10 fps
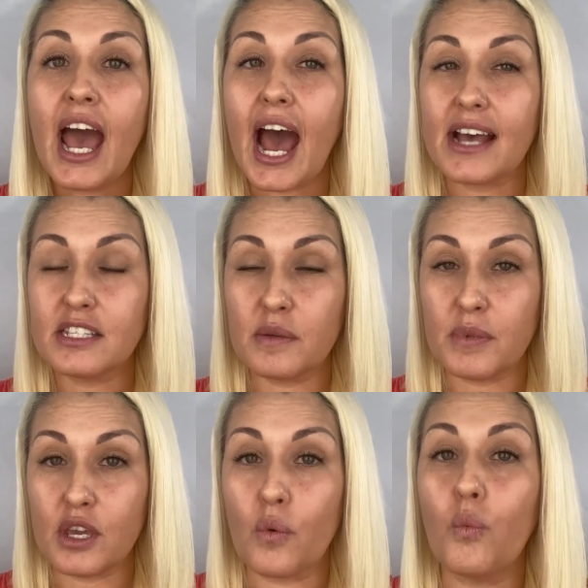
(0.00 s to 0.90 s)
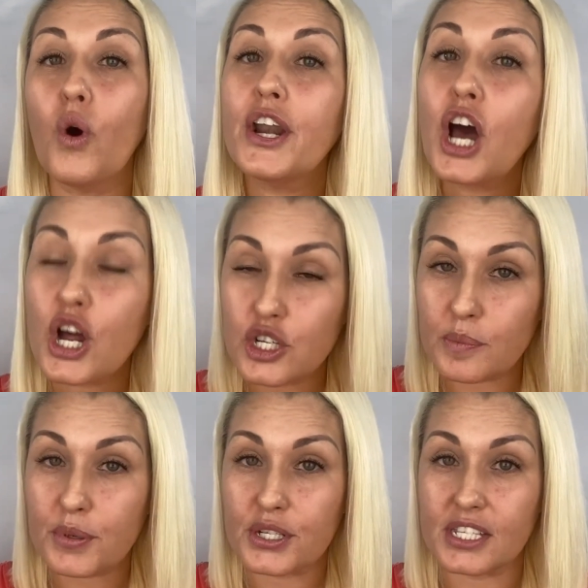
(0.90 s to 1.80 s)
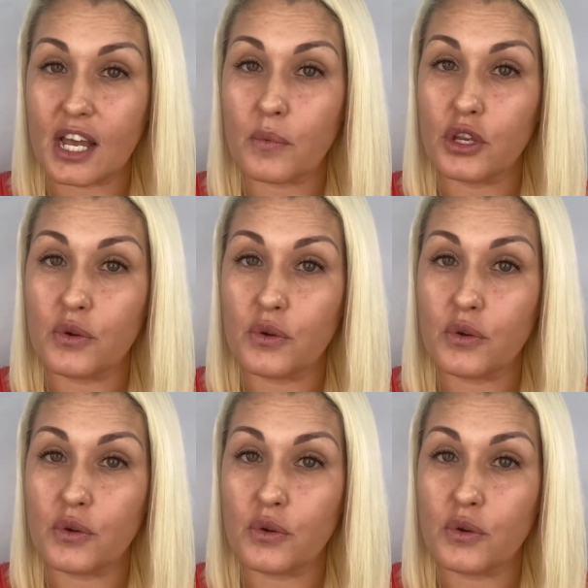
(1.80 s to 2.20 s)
has to be 100% when